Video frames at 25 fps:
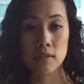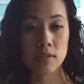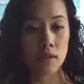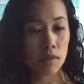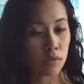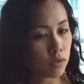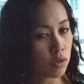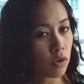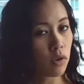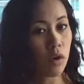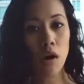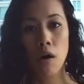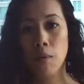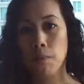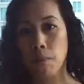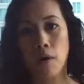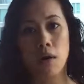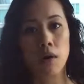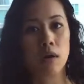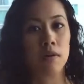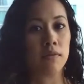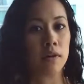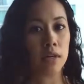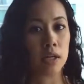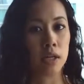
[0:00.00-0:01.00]
Those are all
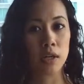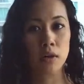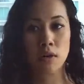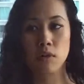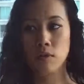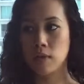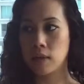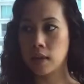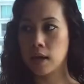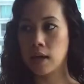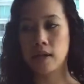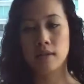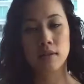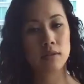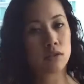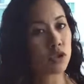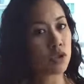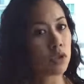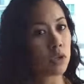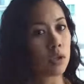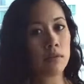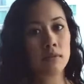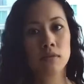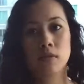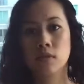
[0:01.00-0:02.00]
part of it, you know,
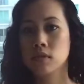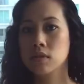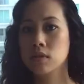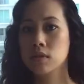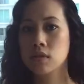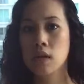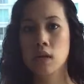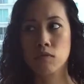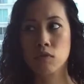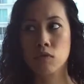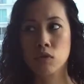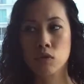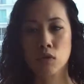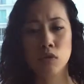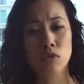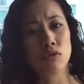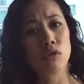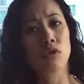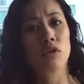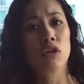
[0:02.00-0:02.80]
those